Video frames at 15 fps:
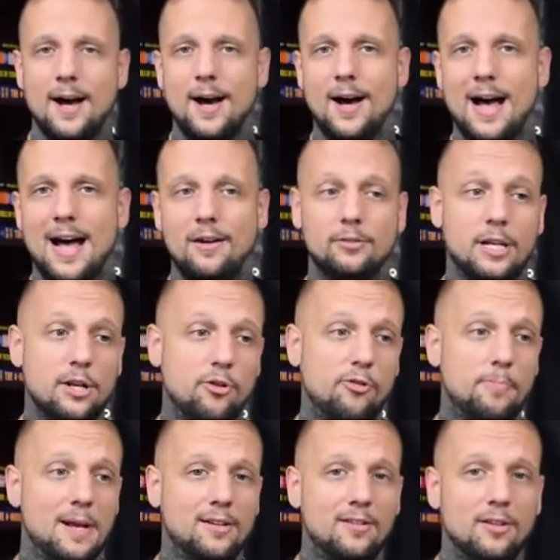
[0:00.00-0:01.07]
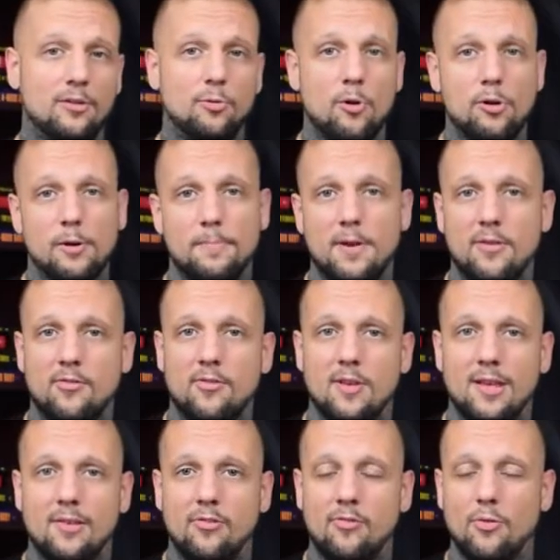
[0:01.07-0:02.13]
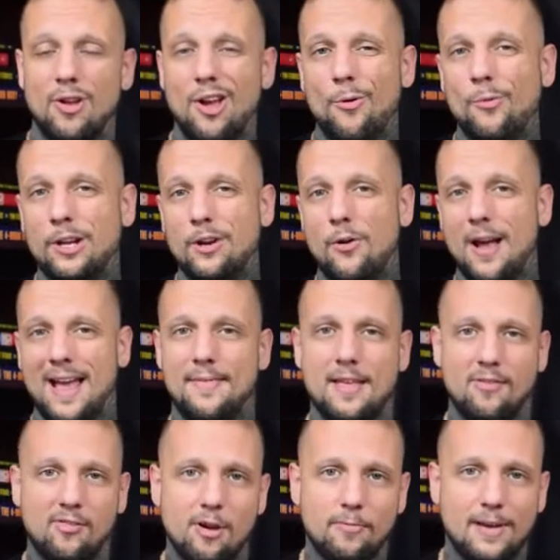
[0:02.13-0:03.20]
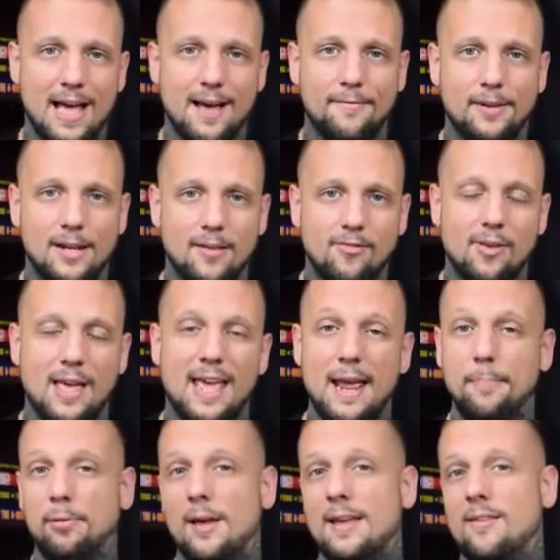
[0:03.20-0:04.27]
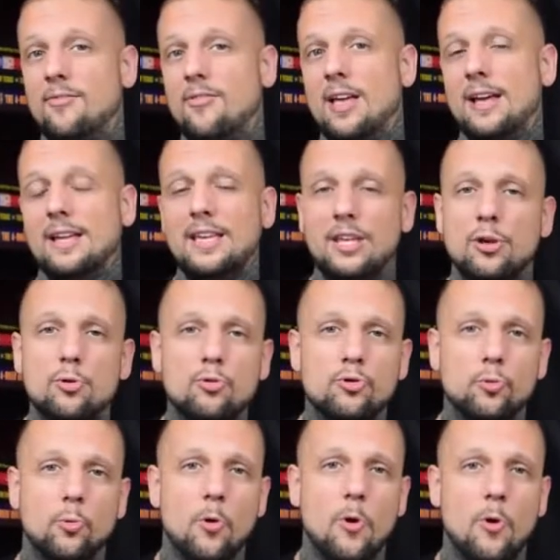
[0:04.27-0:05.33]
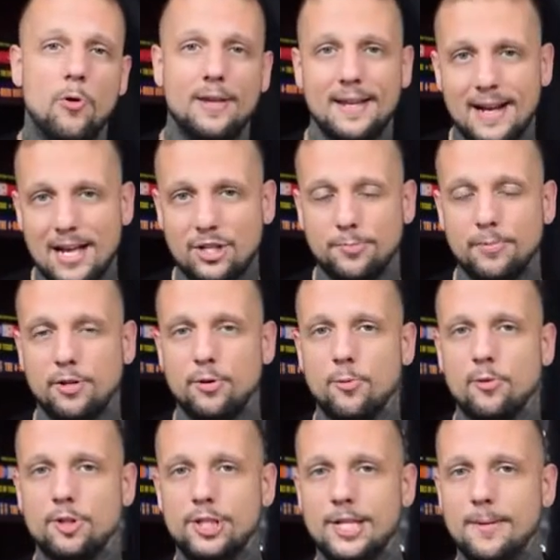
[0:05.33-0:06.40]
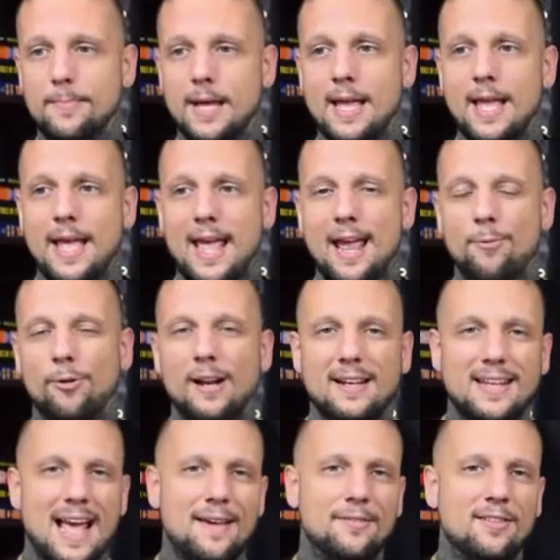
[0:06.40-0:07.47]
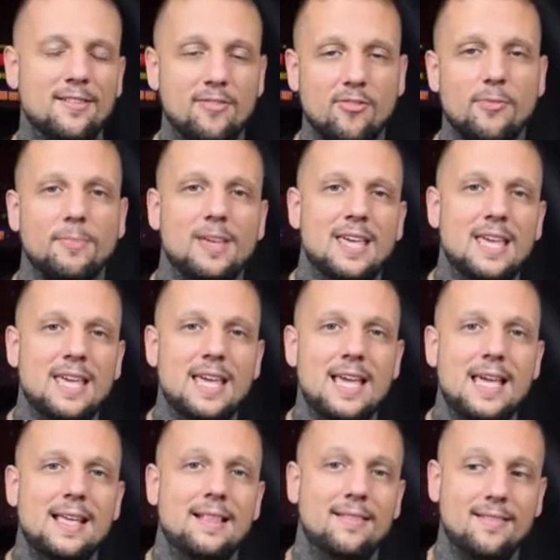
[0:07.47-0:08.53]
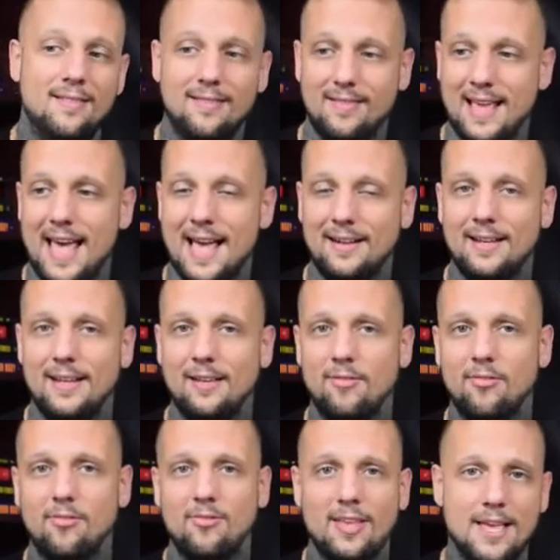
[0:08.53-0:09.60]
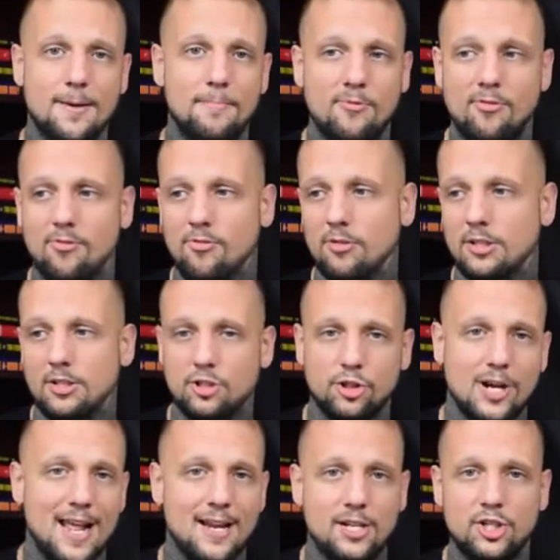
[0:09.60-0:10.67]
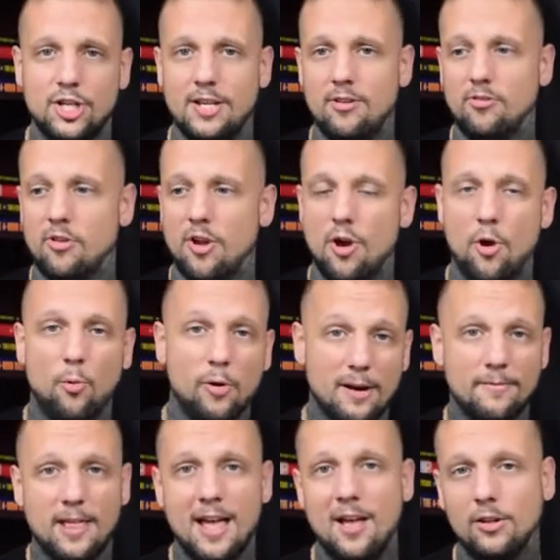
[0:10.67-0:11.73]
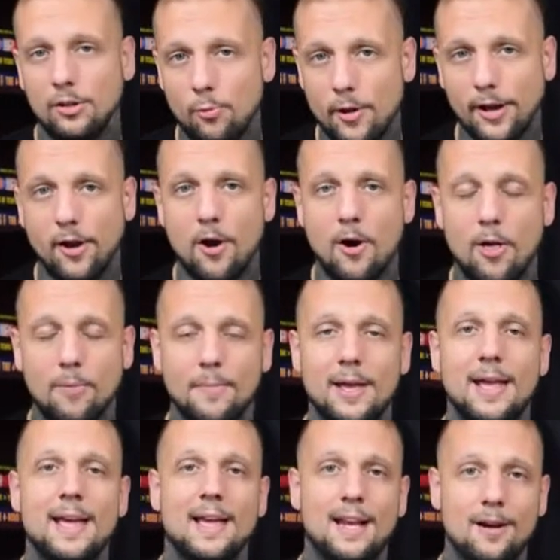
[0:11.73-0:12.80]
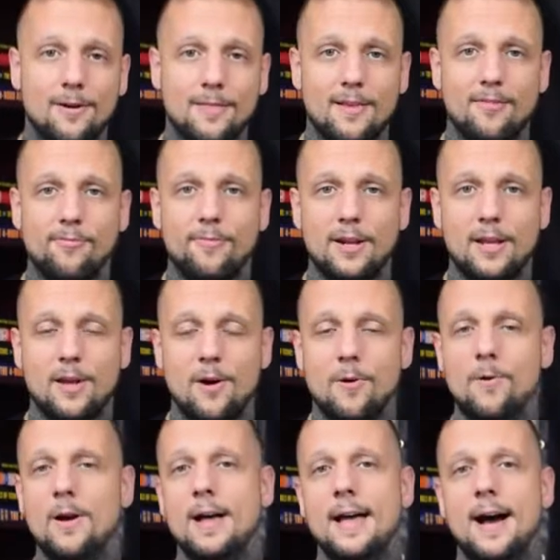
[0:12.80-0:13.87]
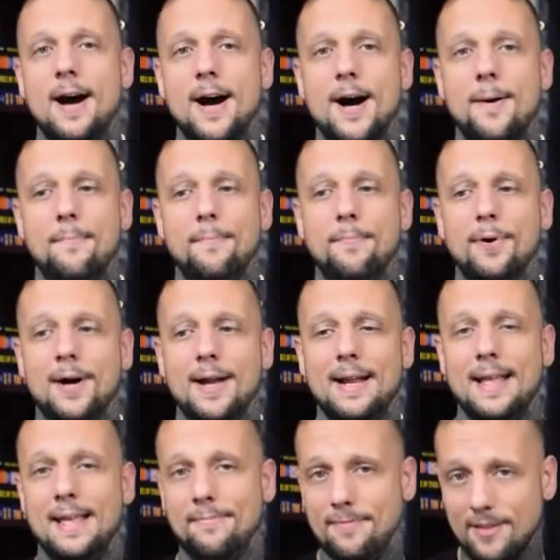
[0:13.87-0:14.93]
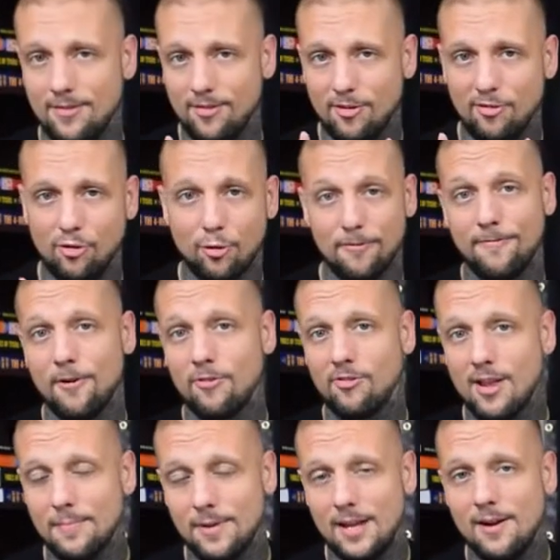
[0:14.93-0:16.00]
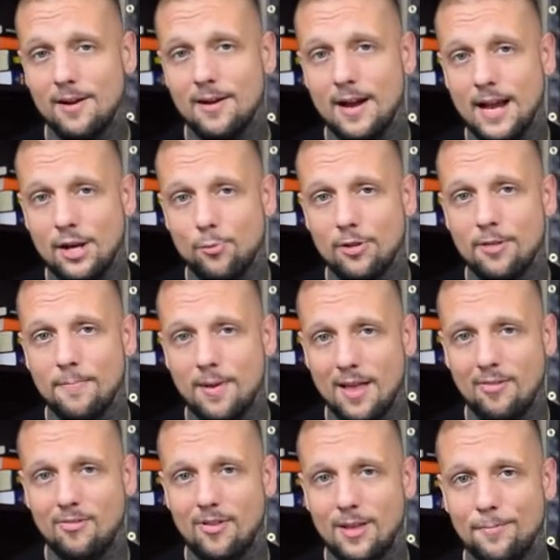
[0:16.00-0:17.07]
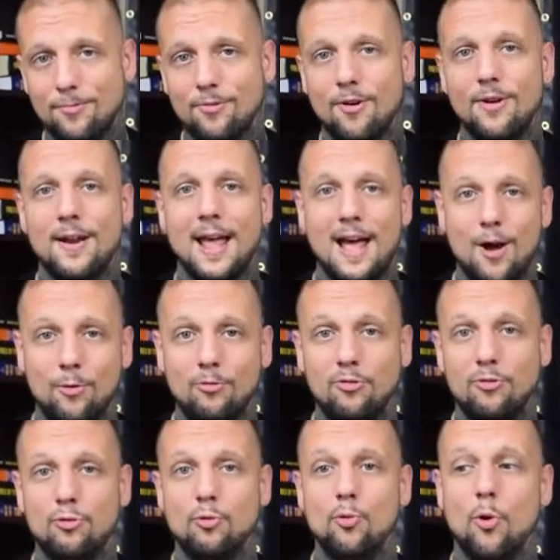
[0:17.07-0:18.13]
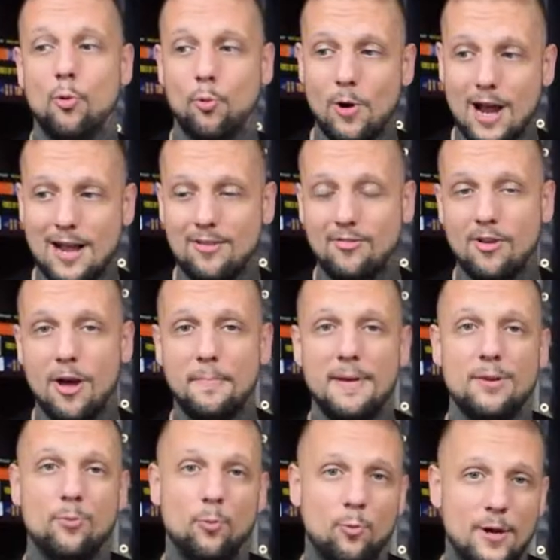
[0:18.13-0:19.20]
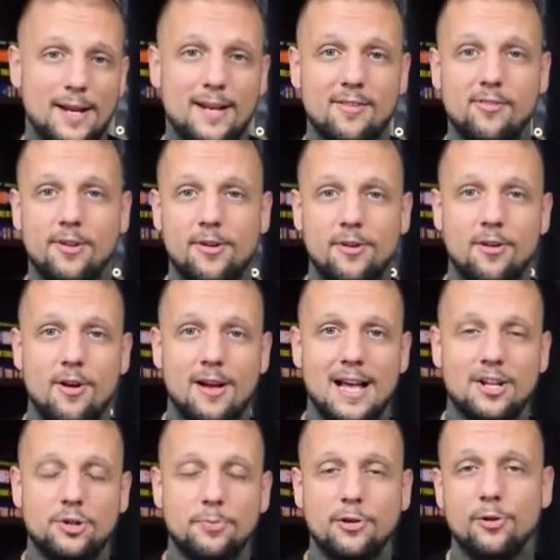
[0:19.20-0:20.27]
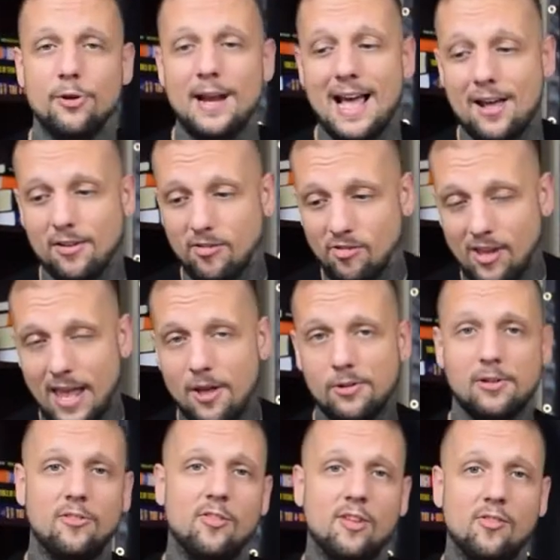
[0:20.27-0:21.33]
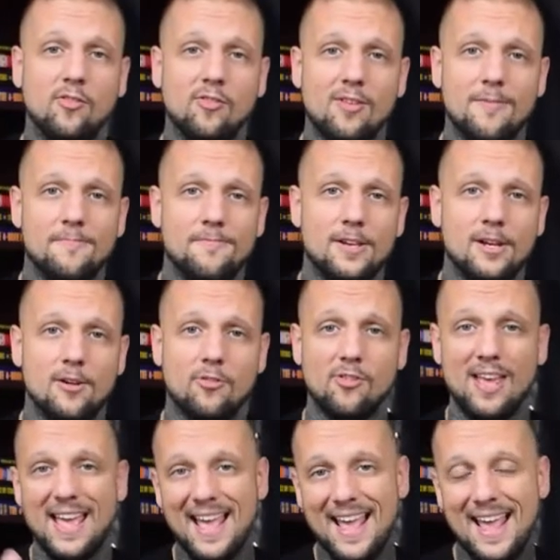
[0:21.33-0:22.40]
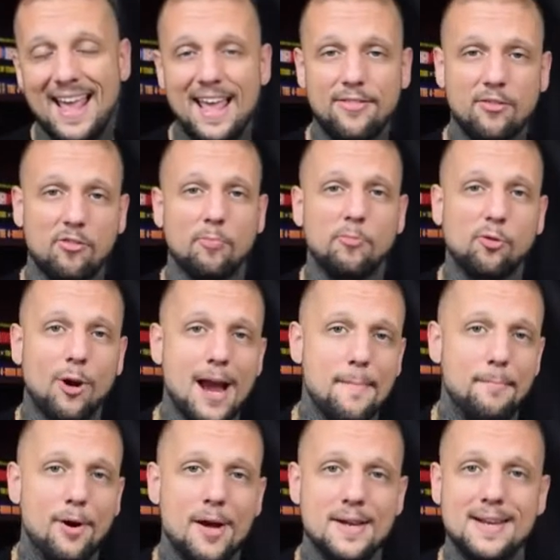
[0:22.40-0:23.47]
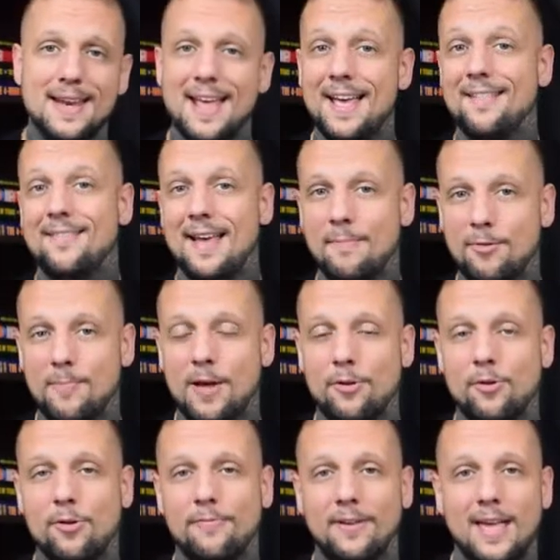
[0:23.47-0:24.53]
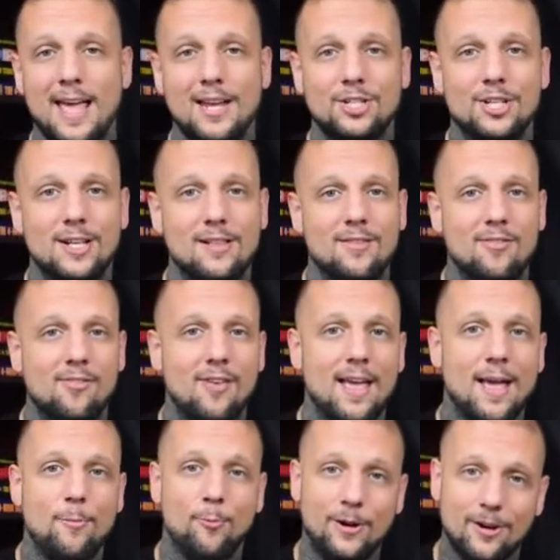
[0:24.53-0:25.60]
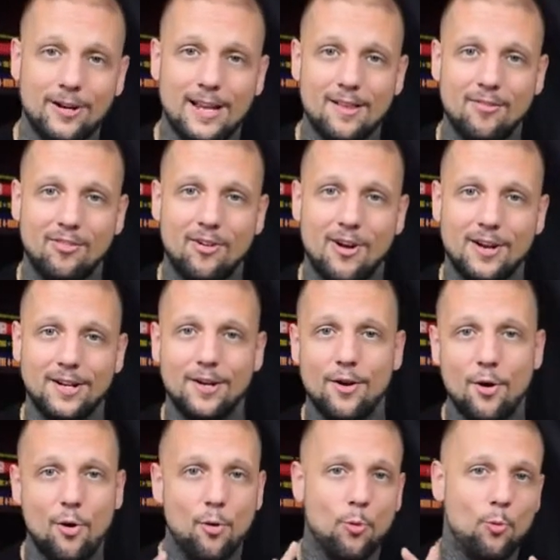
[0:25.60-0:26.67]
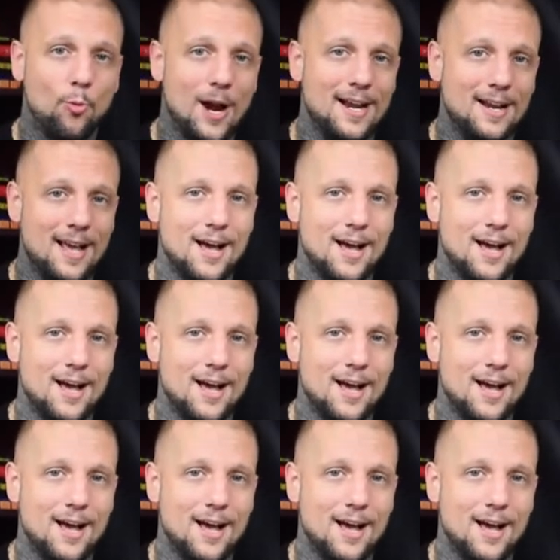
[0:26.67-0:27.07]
Uh, how can you expect to grow your business when you don't have that self-confidence? It plays a huge role in entrepreneurship, and we're going to dive into some key tactics, tips, strategies, whatever the hell you want to call them here in this video. Um, but if this is your first time here and you want the best tips on how to rise up and win as an underdog entrepreneur and how to scale to six and seven figures, hit the subscribe button, tap the bell notifications, and we are getting started right